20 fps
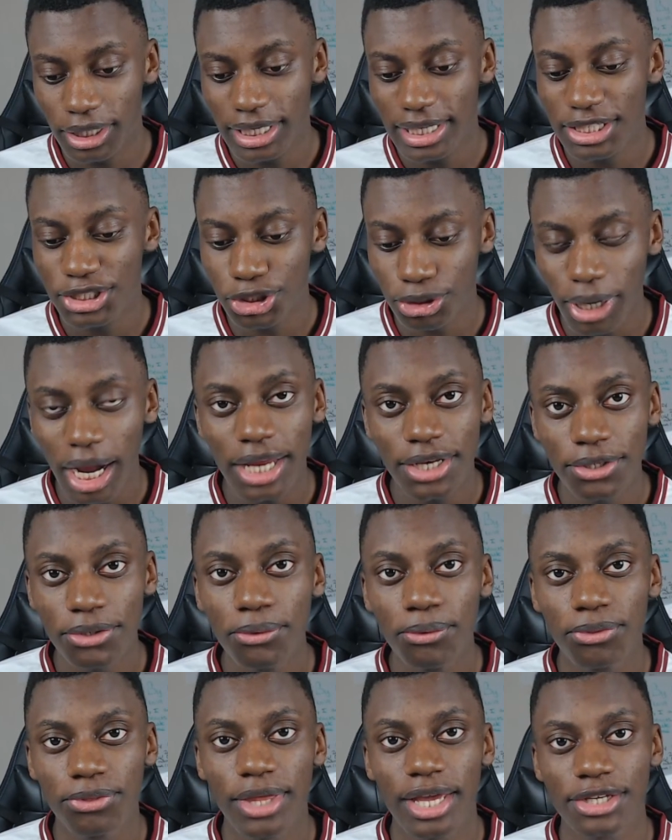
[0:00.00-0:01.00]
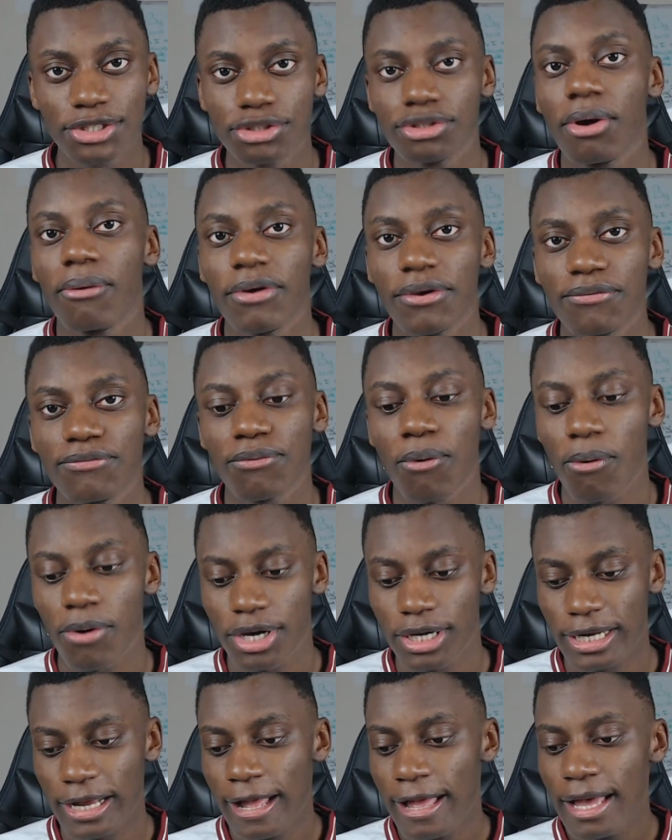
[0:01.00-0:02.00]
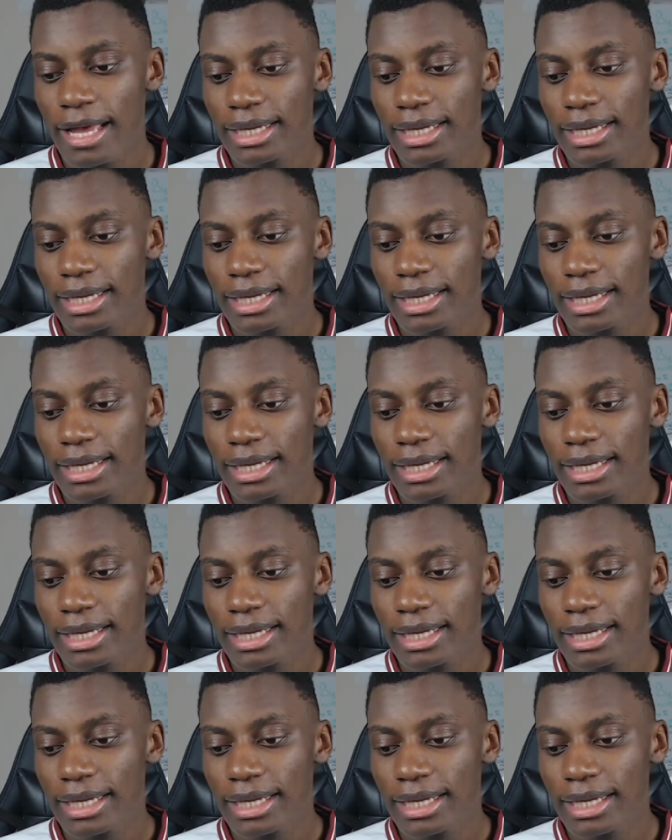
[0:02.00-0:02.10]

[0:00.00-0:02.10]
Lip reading: He tried new things going forward.